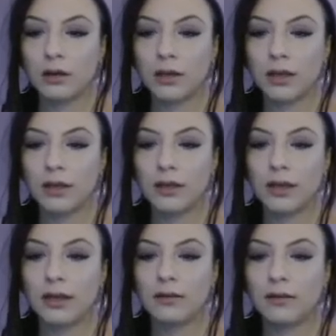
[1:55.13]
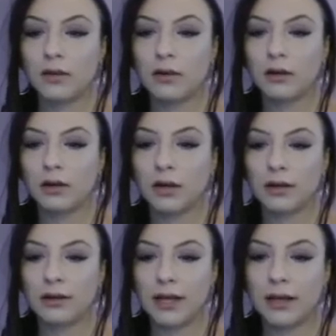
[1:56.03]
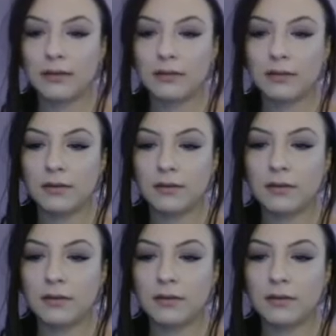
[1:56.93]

Okay, and on that